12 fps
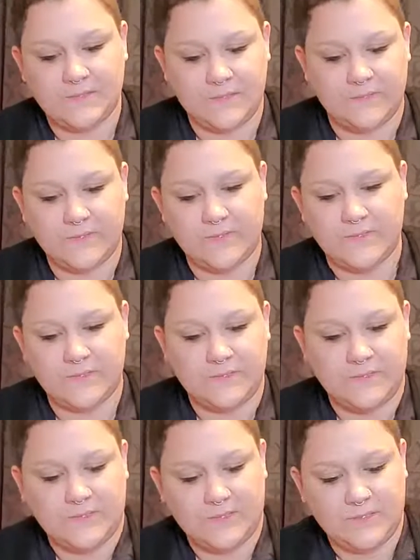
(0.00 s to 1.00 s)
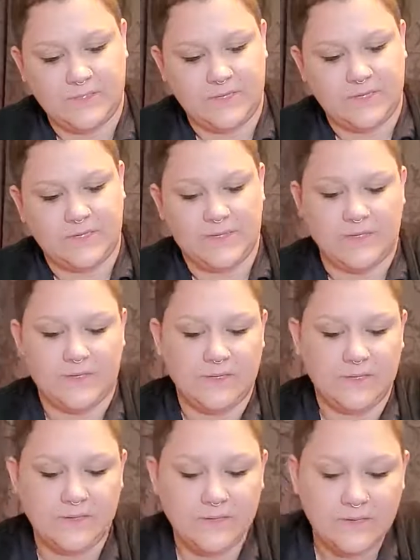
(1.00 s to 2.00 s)
Just good stir there.
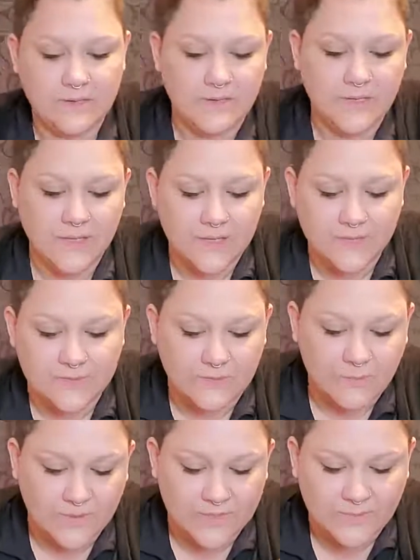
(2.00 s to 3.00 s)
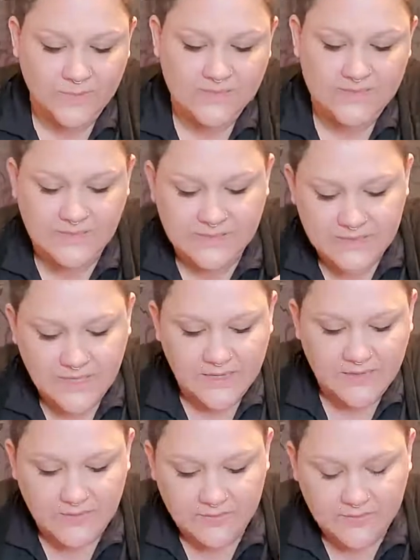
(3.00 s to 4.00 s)
We want them to stick
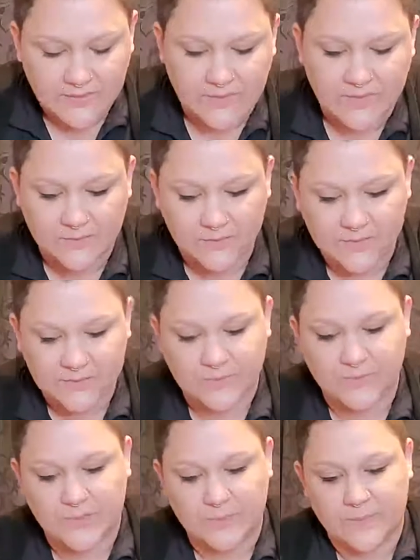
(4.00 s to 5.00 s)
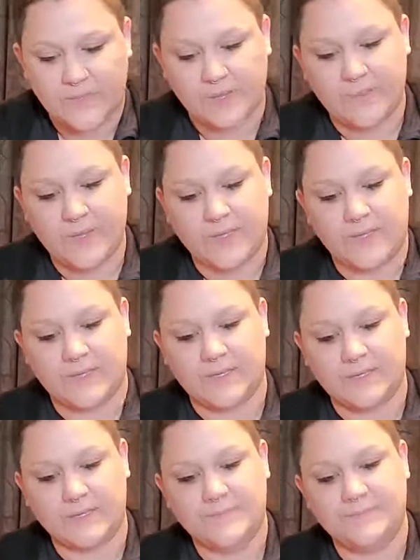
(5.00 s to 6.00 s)
together really good once we put them in our pan.